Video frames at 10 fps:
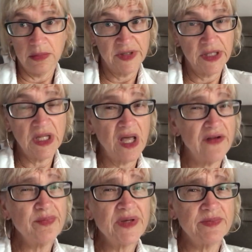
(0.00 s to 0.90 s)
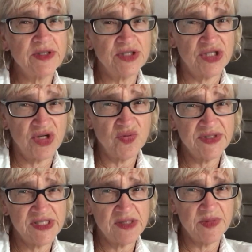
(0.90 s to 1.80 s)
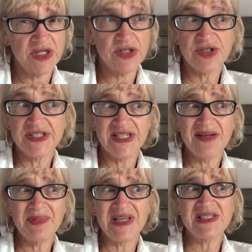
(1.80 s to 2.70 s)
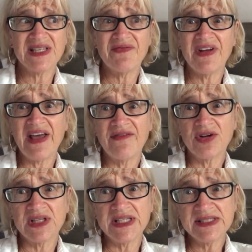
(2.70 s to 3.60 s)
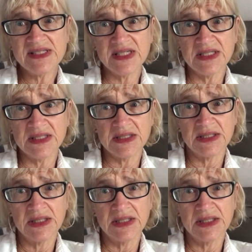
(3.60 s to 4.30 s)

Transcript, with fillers: that a lot of people don't seem to understand because they've never listened.